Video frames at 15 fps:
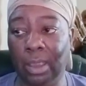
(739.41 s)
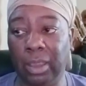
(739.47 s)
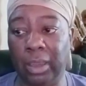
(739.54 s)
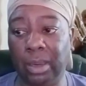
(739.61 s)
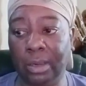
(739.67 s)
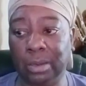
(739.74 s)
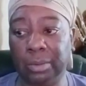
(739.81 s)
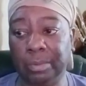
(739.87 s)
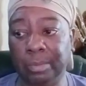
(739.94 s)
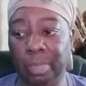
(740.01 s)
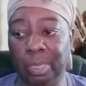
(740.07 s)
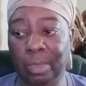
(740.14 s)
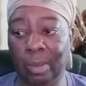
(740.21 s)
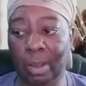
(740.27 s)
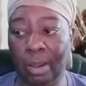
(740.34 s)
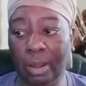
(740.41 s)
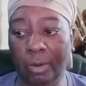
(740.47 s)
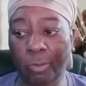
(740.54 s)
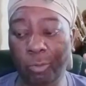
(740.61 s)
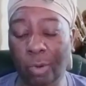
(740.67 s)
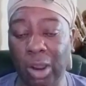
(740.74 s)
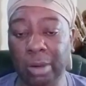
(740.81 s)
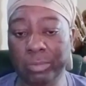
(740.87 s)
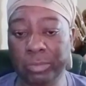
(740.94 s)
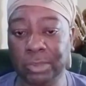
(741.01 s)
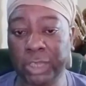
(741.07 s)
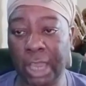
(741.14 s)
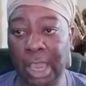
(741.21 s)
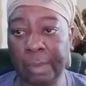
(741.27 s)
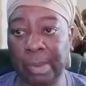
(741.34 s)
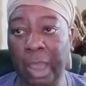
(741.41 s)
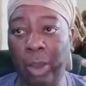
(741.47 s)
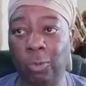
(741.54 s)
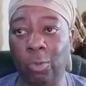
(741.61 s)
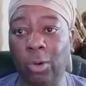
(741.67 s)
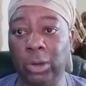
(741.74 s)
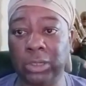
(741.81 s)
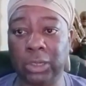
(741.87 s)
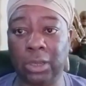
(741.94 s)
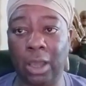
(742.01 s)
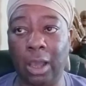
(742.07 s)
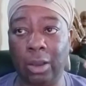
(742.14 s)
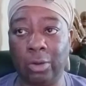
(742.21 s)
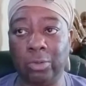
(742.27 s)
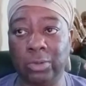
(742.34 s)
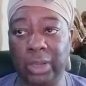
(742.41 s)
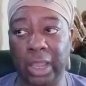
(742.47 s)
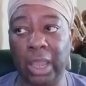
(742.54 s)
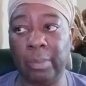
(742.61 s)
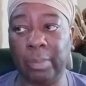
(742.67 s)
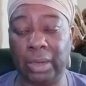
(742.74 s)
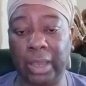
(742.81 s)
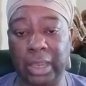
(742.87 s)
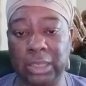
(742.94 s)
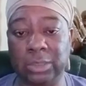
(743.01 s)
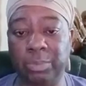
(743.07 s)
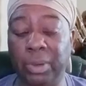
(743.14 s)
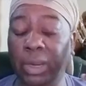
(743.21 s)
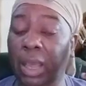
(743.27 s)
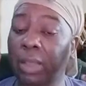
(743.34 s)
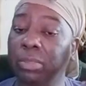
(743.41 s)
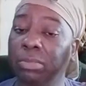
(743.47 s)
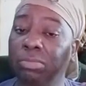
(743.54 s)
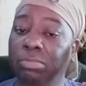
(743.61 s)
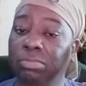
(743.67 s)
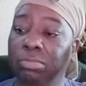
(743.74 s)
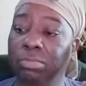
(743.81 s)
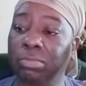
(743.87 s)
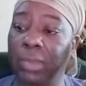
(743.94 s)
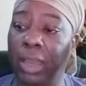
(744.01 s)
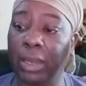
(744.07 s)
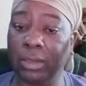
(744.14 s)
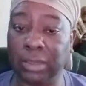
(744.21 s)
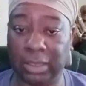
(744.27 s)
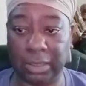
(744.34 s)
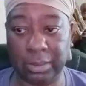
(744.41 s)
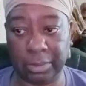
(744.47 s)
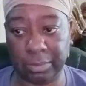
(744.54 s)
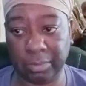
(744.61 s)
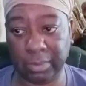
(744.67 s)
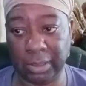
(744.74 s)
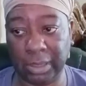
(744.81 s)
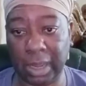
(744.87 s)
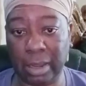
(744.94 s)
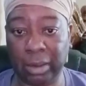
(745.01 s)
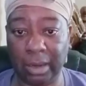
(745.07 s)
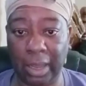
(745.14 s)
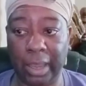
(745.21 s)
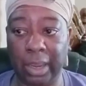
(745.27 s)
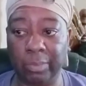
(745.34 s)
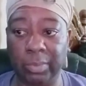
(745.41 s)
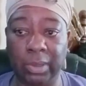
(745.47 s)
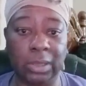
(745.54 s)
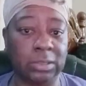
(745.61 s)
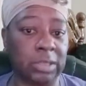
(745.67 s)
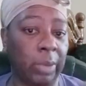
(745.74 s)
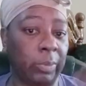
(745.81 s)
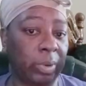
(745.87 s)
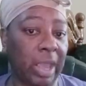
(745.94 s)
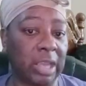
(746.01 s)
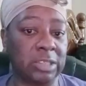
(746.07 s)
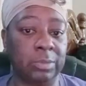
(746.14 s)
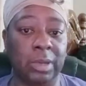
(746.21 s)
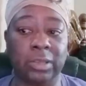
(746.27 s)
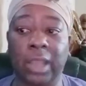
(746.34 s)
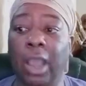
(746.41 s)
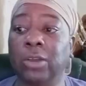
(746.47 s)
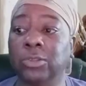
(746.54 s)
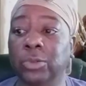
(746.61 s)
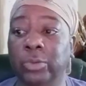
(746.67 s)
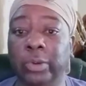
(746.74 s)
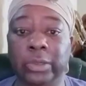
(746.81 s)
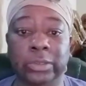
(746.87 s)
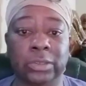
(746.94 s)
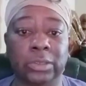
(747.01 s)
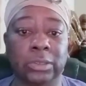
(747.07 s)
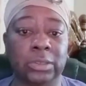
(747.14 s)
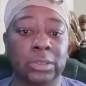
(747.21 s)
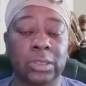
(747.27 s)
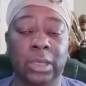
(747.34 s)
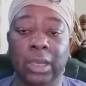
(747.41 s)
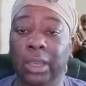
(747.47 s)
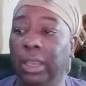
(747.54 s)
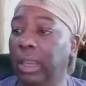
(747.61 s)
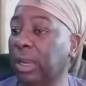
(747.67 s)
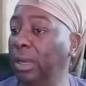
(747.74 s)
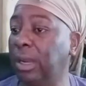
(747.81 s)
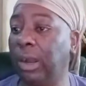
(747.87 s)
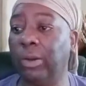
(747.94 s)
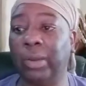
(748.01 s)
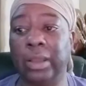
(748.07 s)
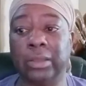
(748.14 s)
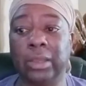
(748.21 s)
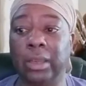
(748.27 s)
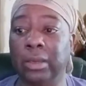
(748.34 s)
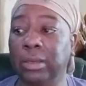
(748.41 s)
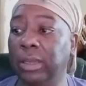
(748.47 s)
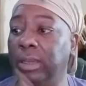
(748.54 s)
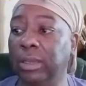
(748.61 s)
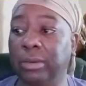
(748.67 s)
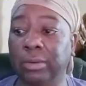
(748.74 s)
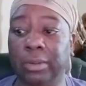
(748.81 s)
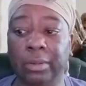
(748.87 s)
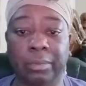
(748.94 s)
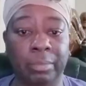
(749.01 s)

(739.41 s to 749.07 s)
And one time I wanted to call the ambulance, but I didn't, and I'm glad because they would ask me 1,000 questions and all like that, and